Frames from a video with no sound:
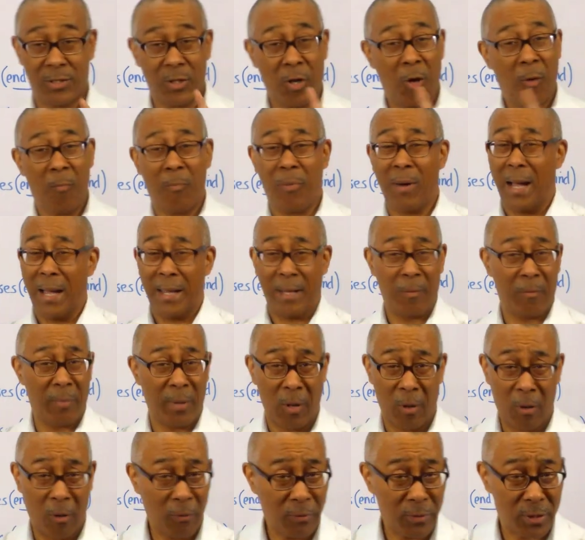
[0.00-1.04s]
don't buy a
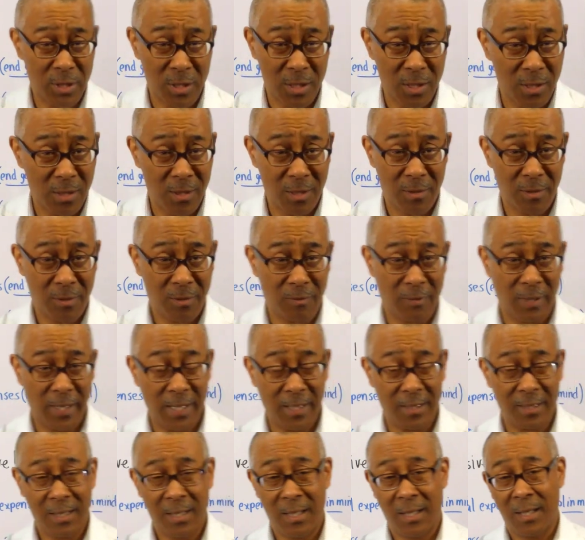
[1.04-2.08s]
boat,
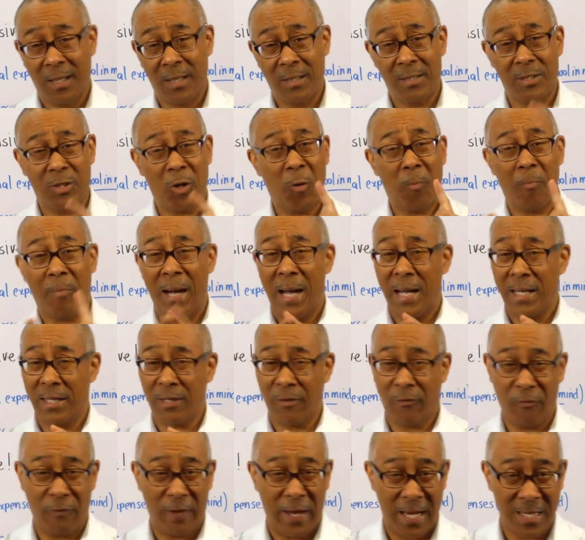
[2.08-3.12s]
right? Don't buy
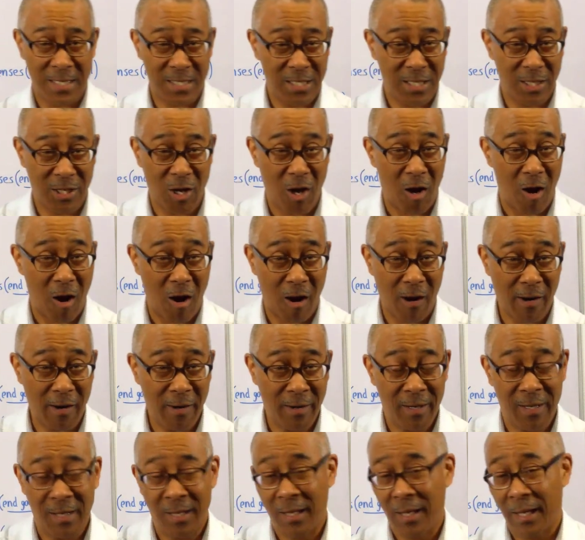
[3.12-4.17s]
the fancy
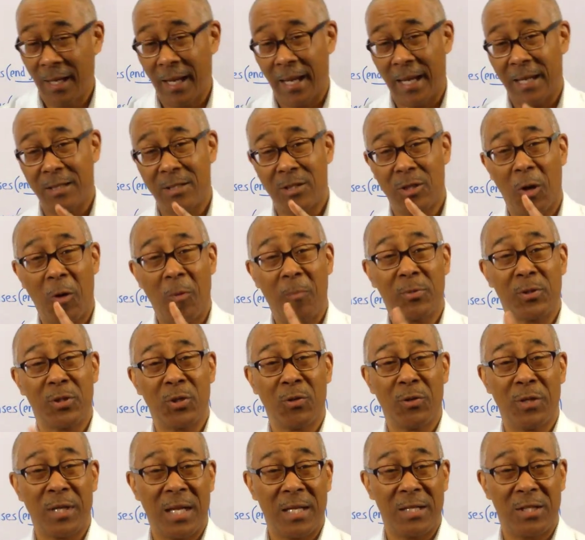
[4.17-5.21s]
car, and don't
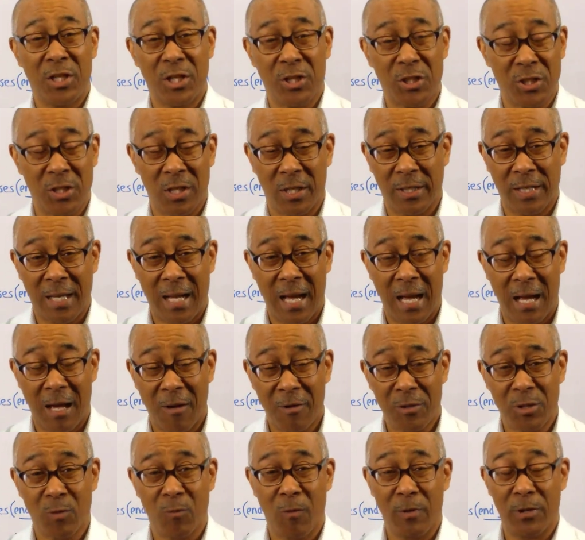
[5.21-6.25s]
do the addition on the
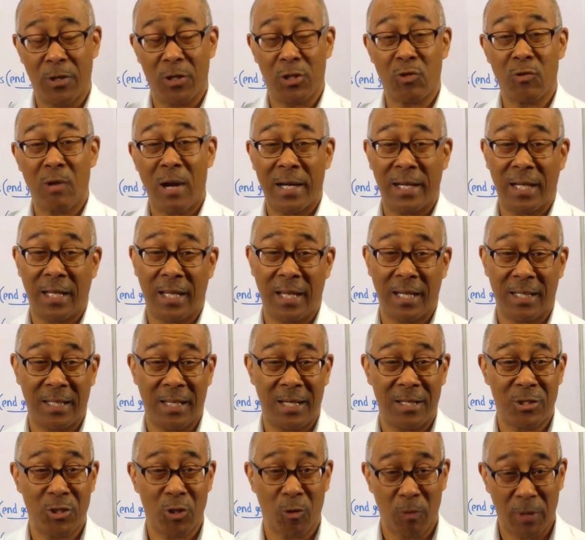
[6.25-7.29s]
house when you're trying to get
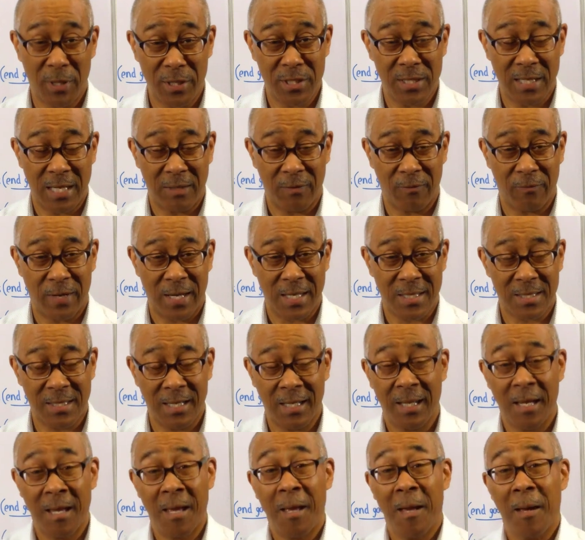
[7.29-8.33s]
into real estate
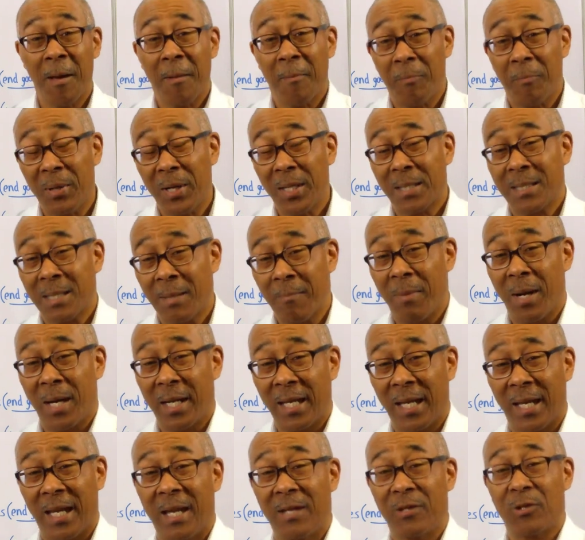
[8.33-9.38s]
investing. Put the
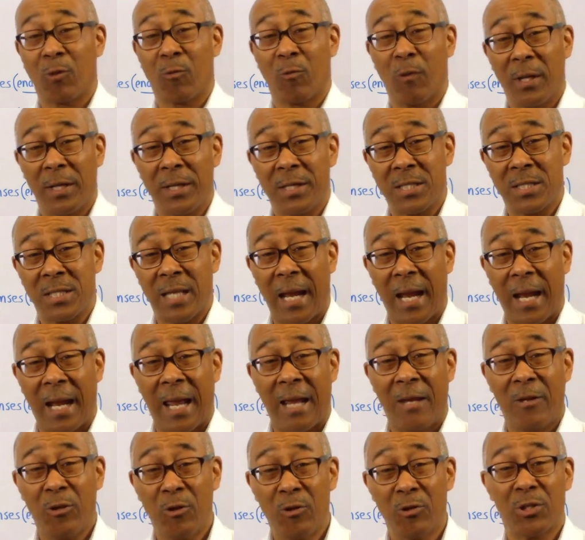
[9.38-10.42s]
money into real estate
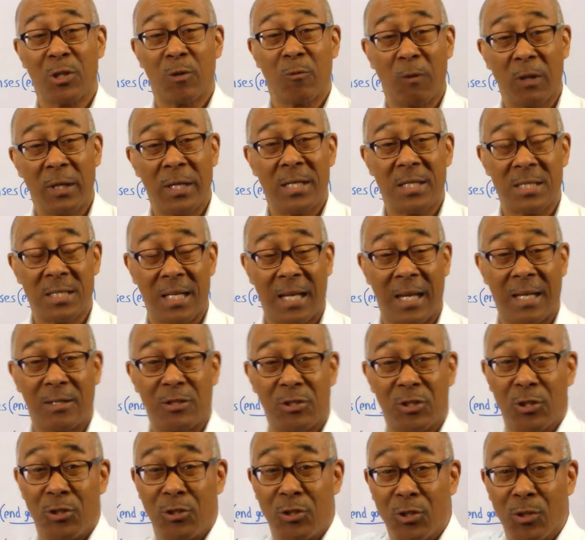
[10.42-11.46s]
and use the real
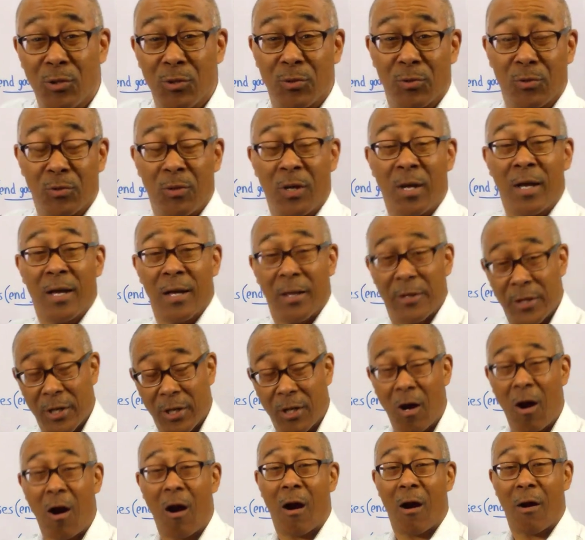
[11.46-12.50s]
estate to do
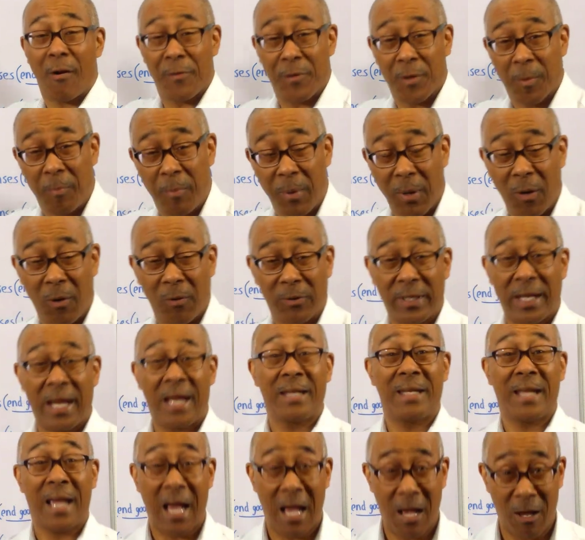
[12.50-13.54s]
the car, the boat,
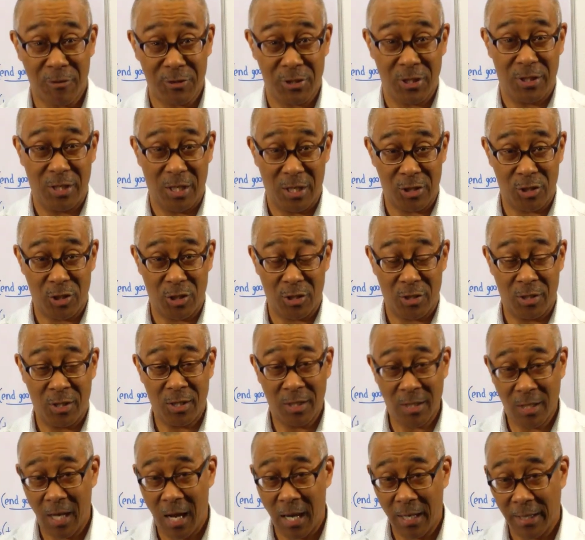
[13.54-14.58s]
and the house addition.
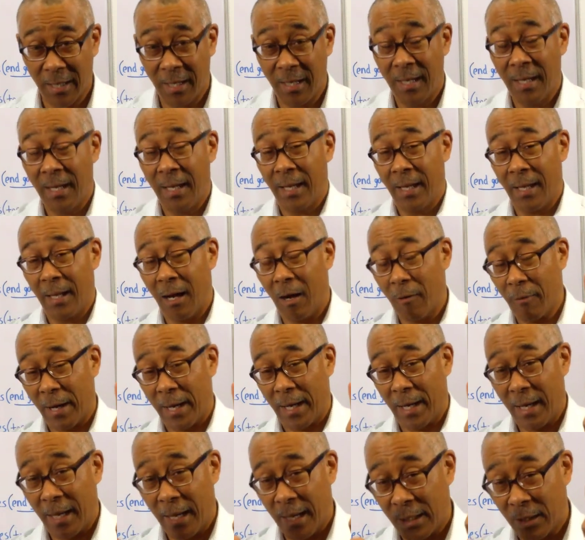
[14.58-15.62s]
Got it? All
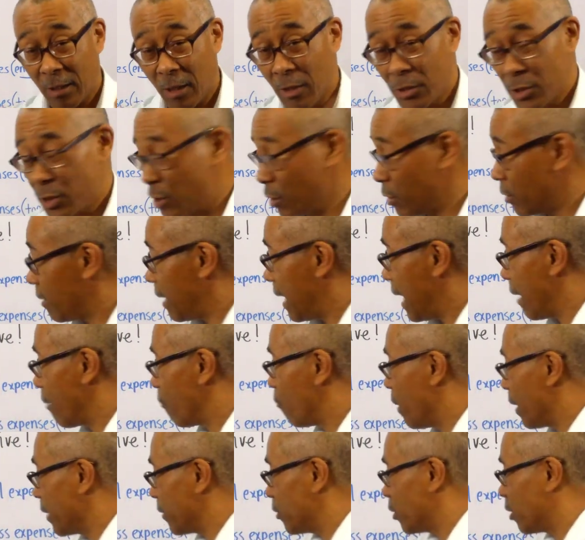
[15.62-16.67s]
right. And also, I
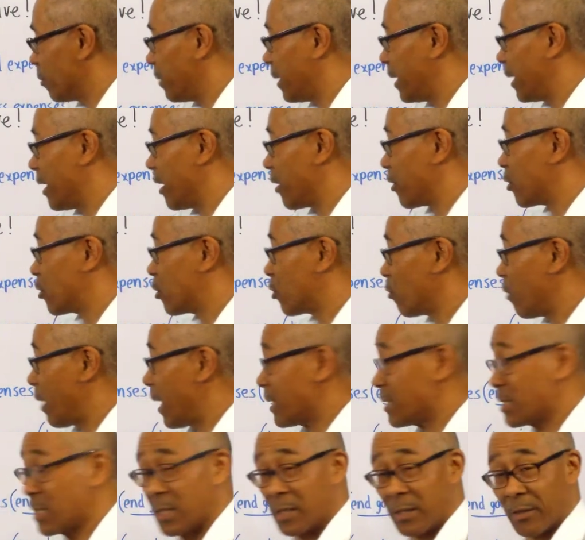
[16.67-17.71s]
want you to be
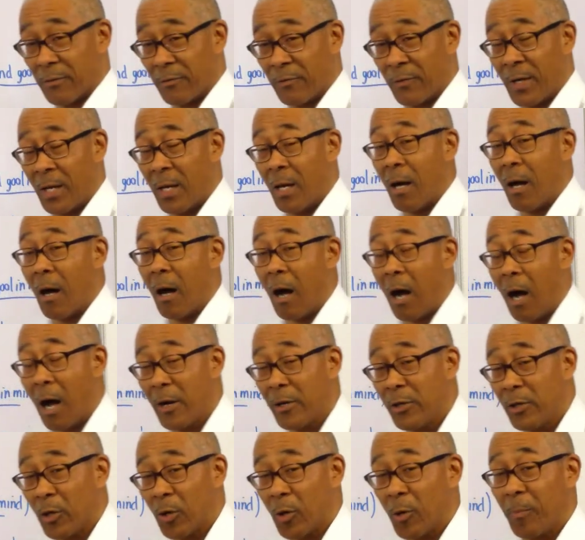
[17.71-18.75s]
aggressive
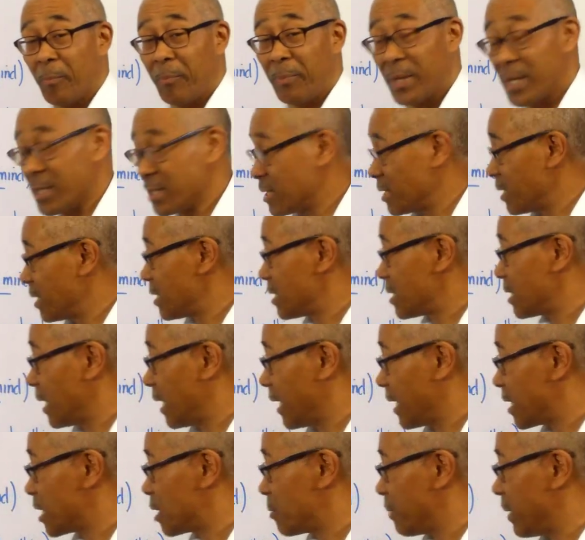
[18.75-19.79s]
on your
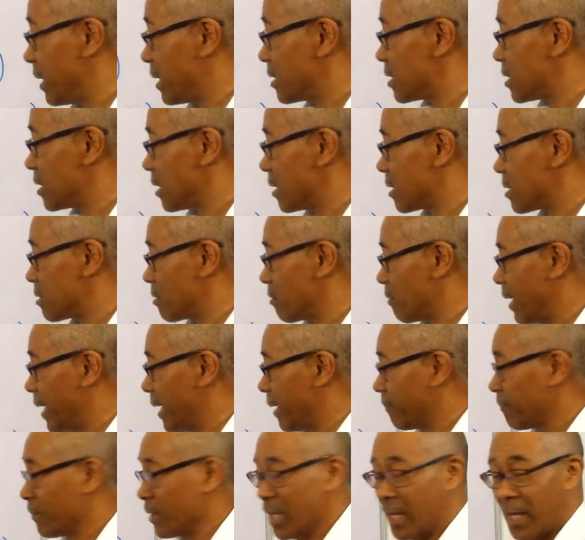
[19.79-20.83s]
business expenses,
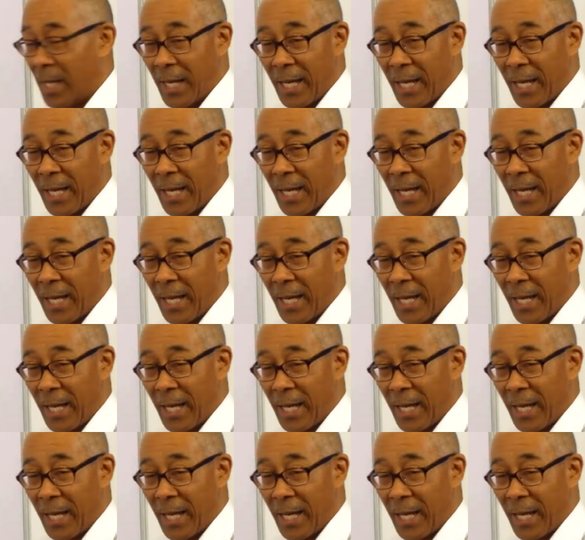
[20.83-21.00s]
right?